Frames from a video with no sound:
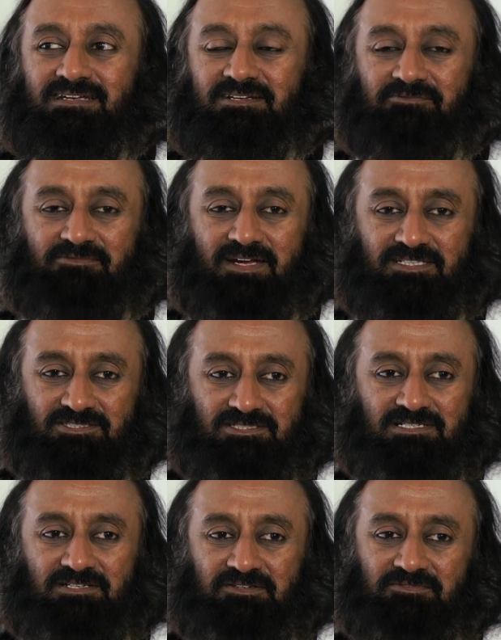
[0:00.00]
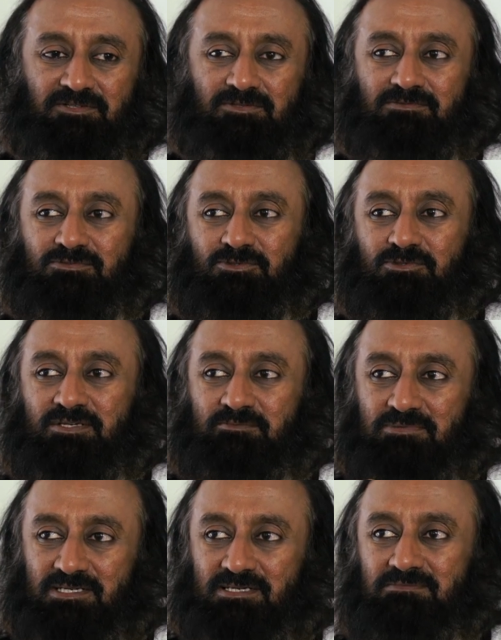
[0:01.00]
And a veteran, even though
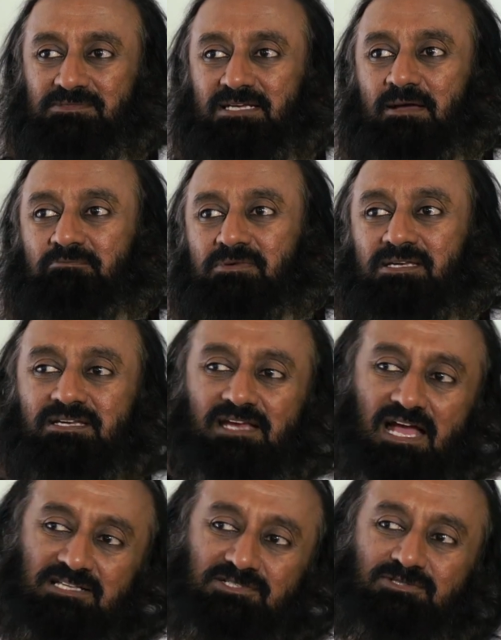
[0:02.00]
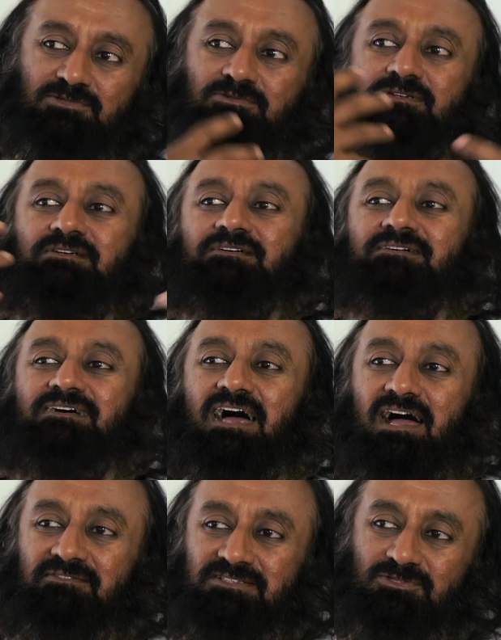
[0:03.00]
he becomes happy, he has to
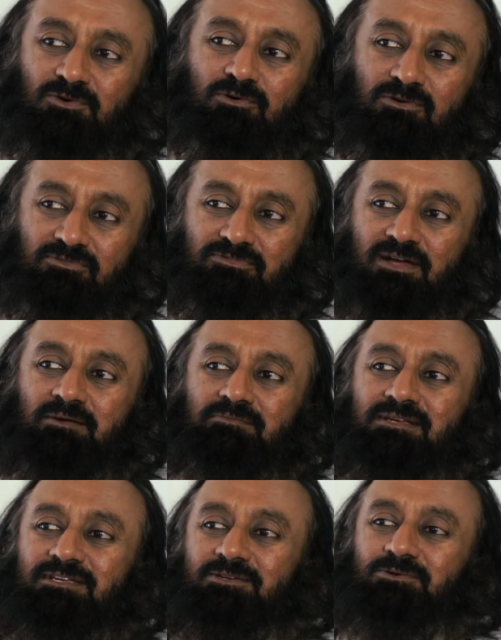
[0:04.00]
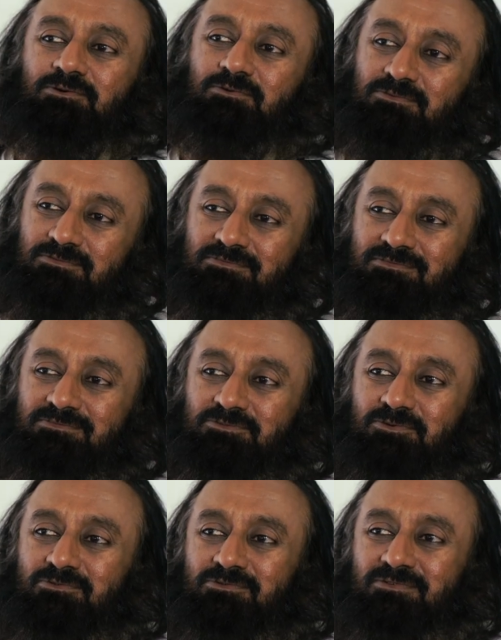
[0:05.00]
have his whole family,
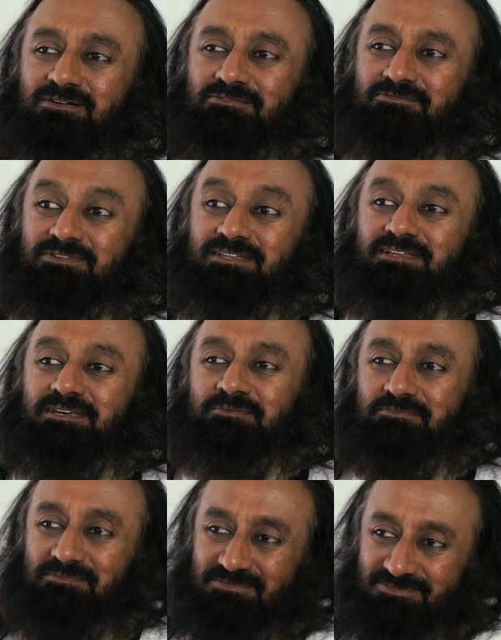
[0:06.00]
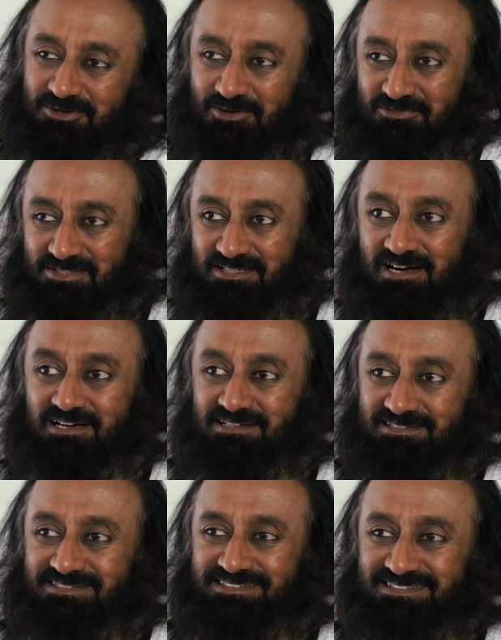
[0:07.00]
move with him or with
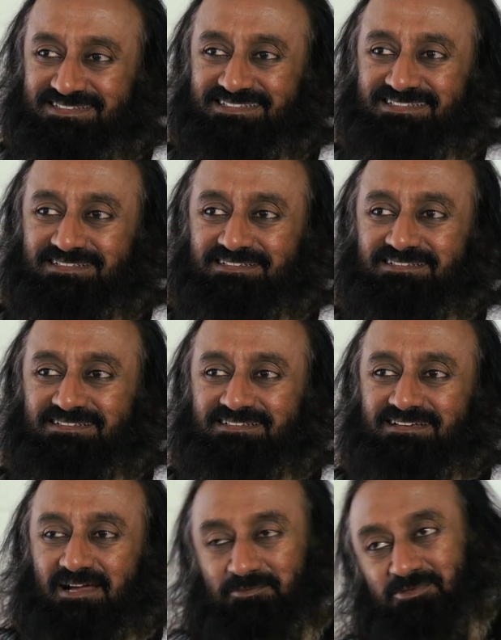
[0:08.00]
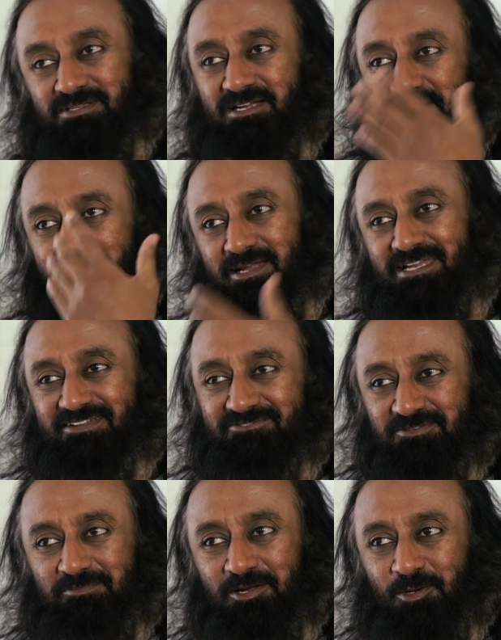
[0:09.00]
her. I mean, there are many
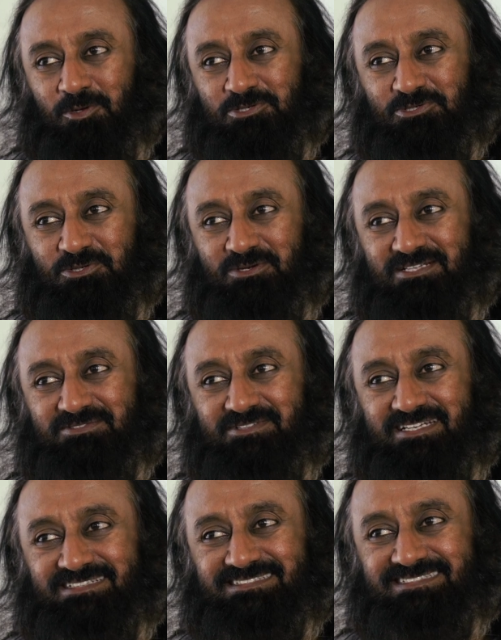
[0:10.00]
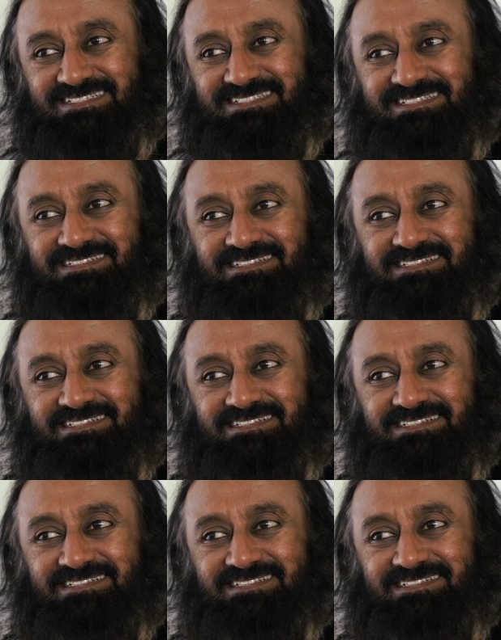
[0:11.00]
women also as veterans.